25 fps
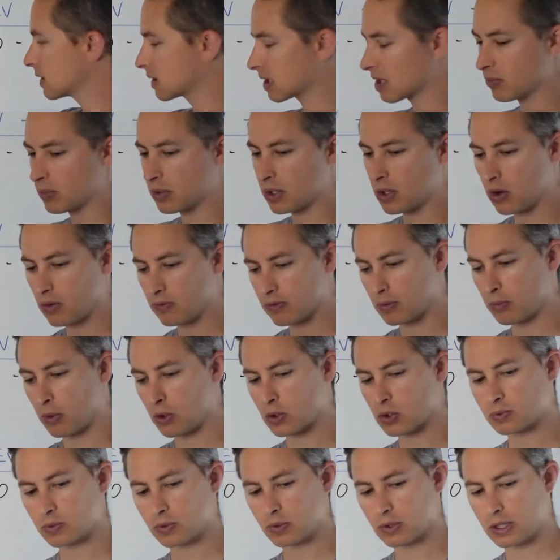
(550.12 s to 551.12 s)
can be over
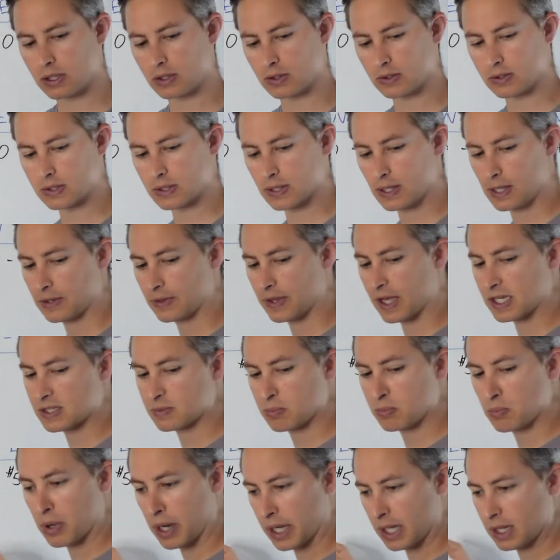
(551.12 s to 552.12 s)
multiple years. That's
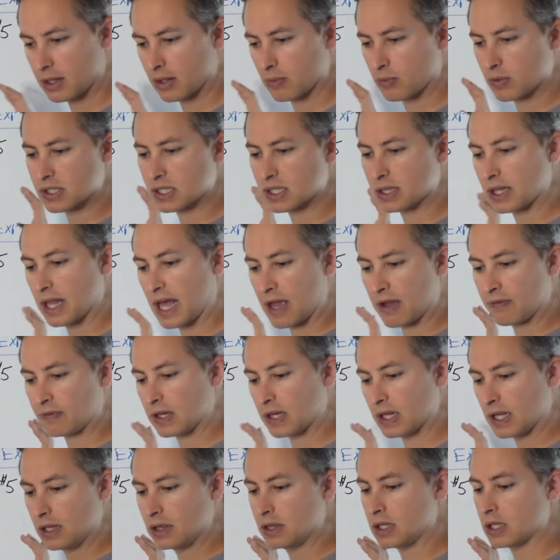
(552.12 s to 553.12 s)
money that was left
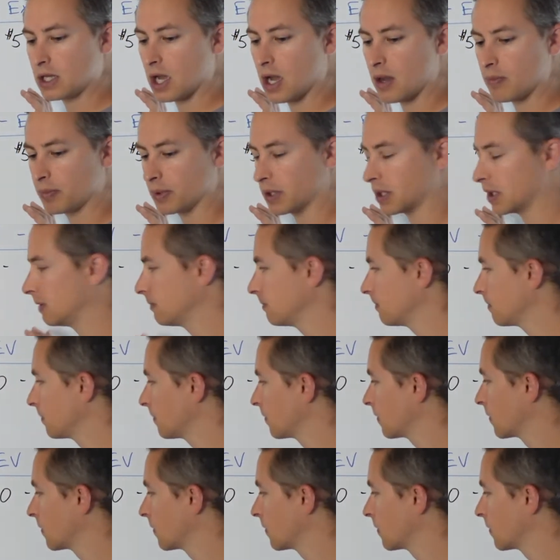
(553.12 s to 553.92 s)
in the company,